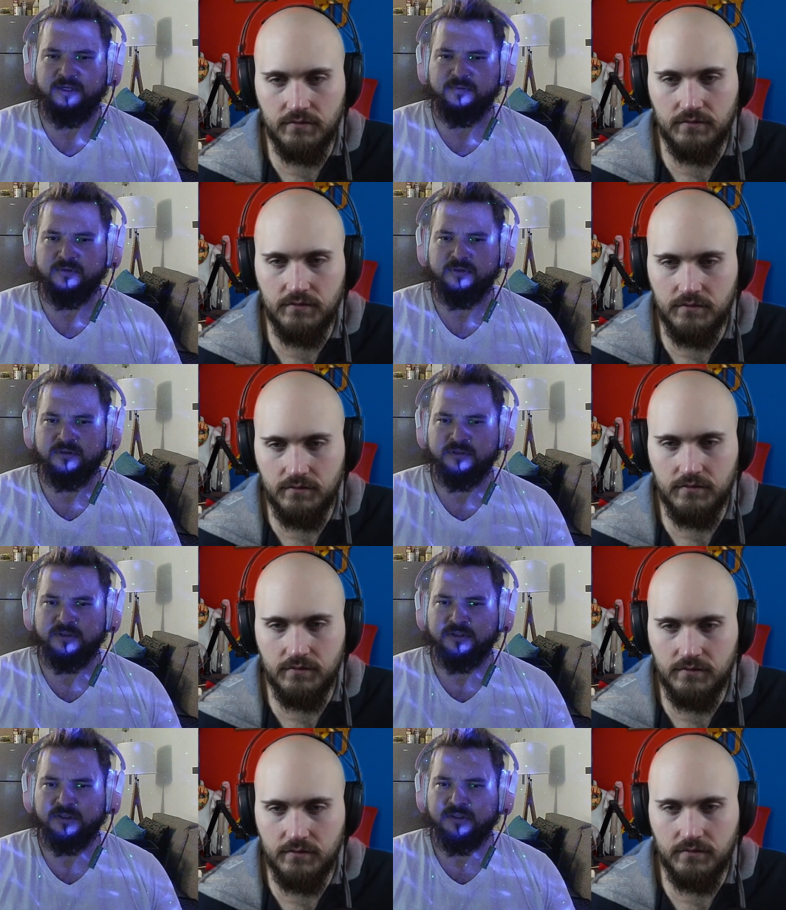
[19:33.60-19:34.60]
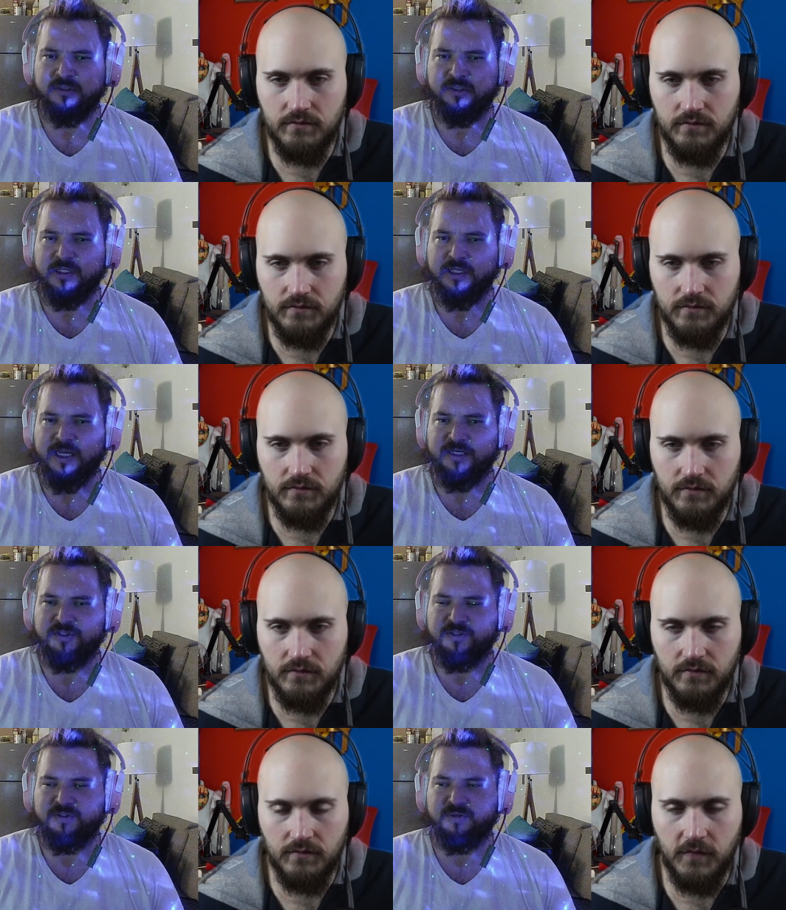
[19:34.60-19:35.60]
Speaker 1: cable,
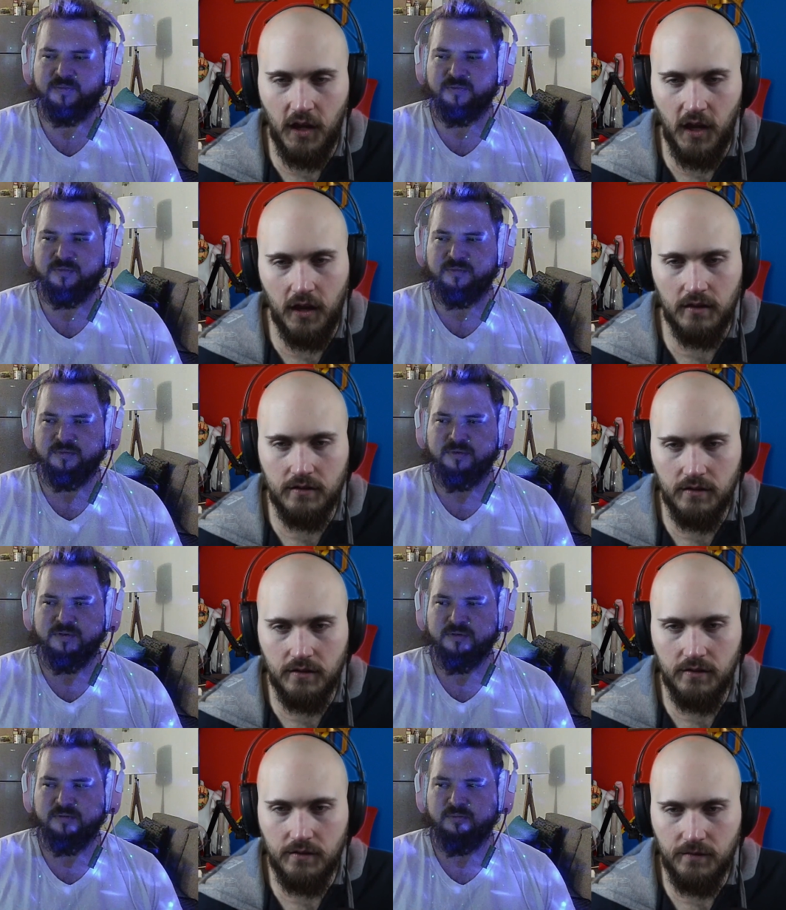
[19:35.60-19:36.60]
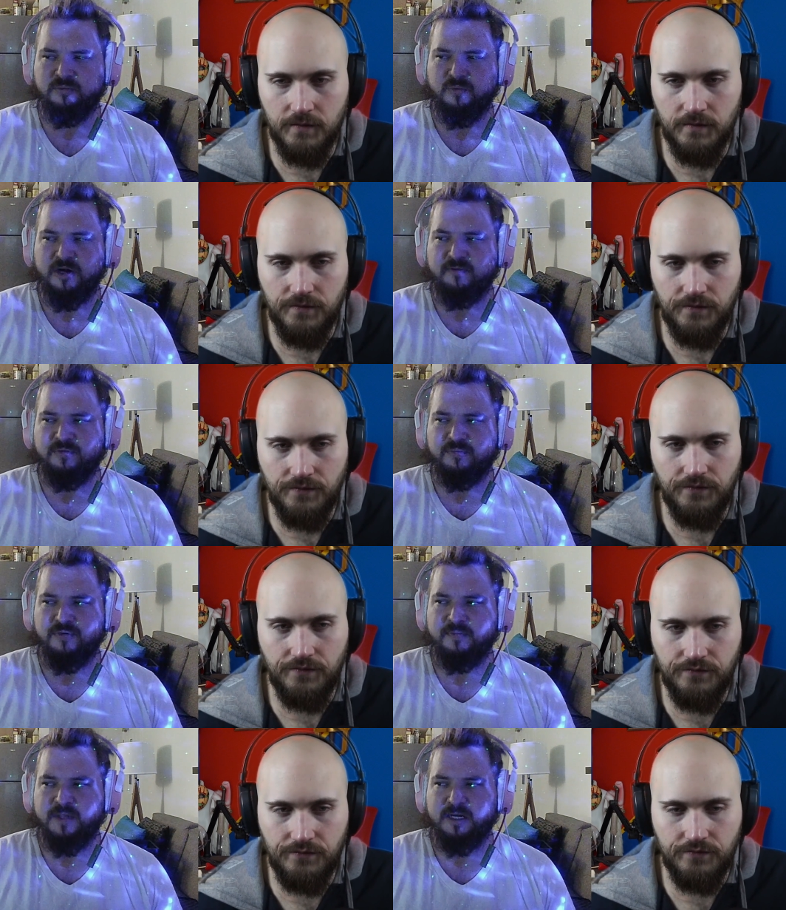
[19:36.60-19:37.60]
and just yeah, whatever
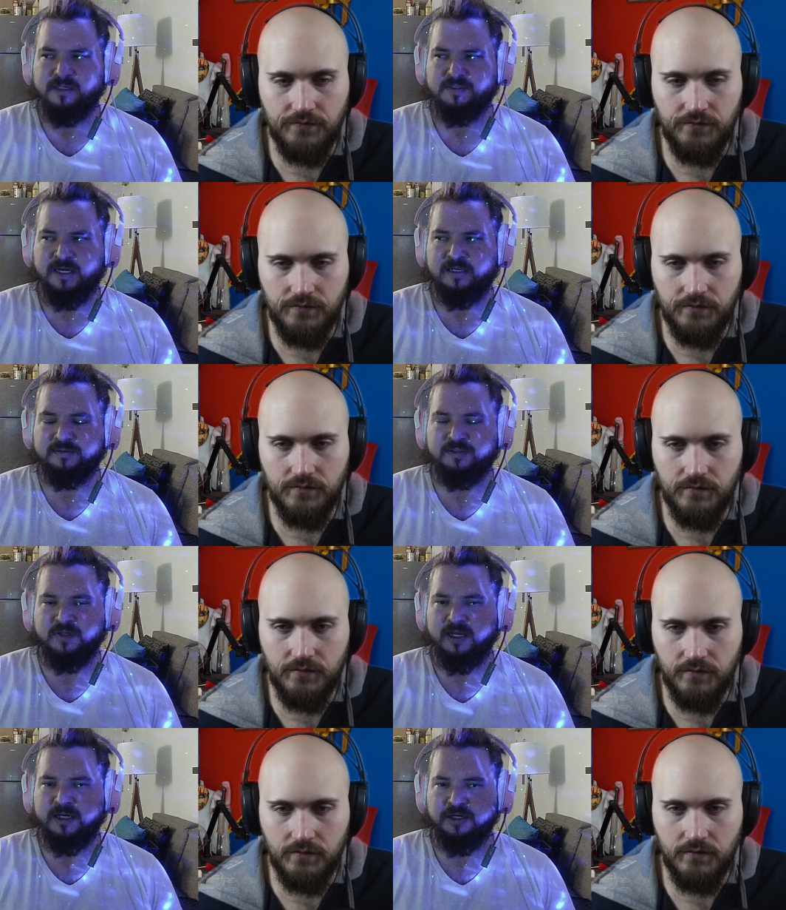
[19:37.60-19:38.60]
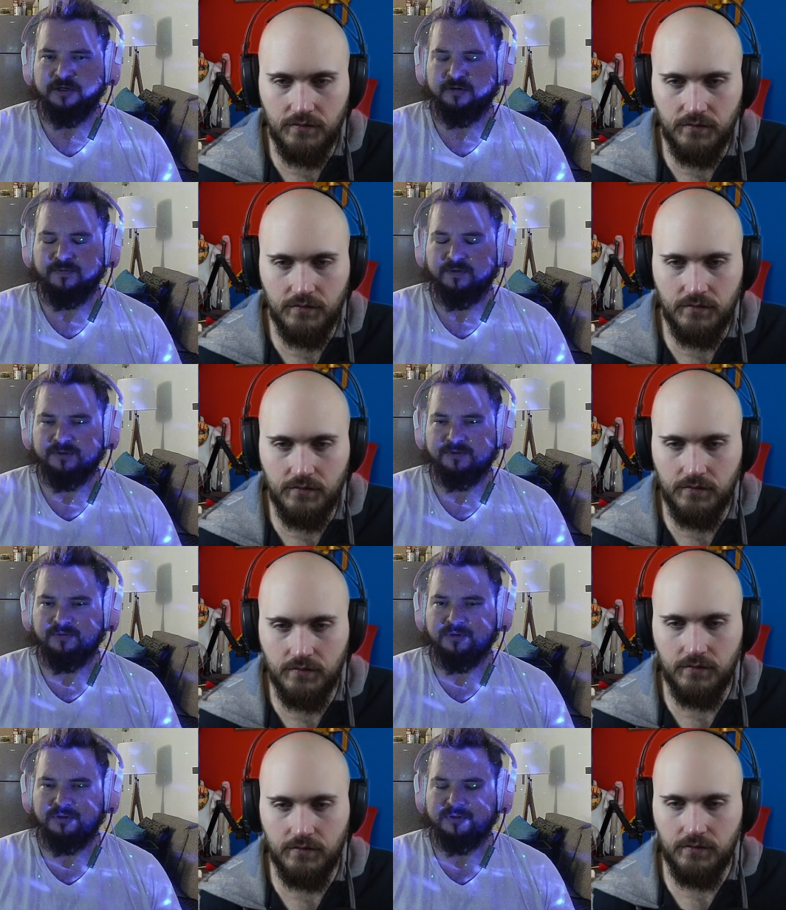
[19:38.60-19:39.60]
room that is outside in your first
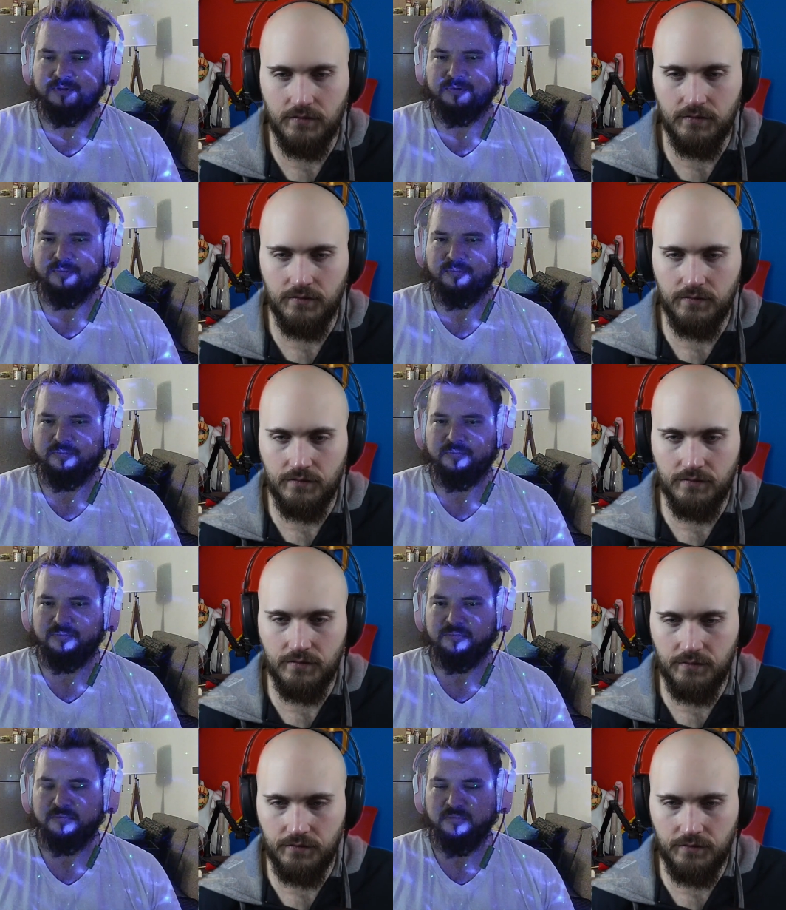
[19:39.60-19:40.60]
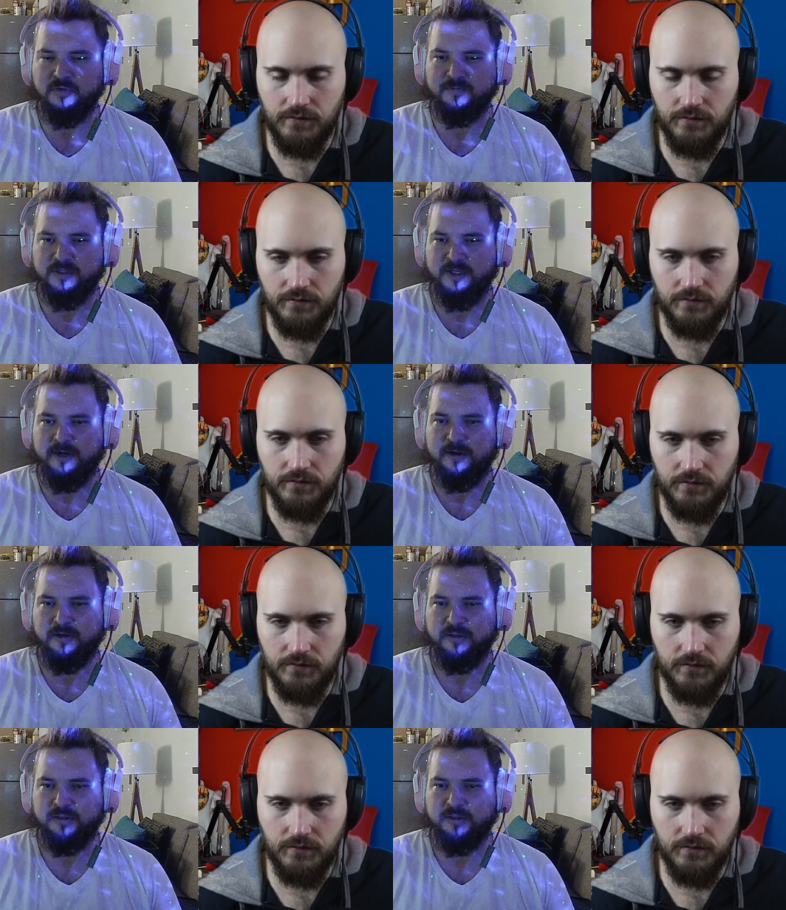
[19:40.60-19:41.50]
floor, just move it there.